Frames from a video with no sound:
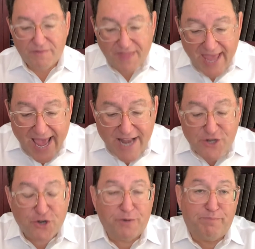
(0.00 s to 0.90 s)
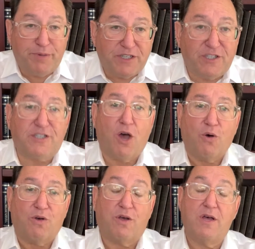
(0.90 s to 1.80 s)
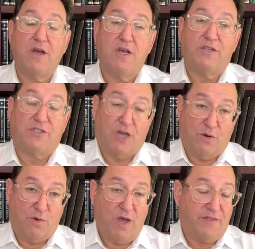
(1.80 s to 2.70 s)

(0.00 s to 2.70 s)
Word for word: They entered besoch. So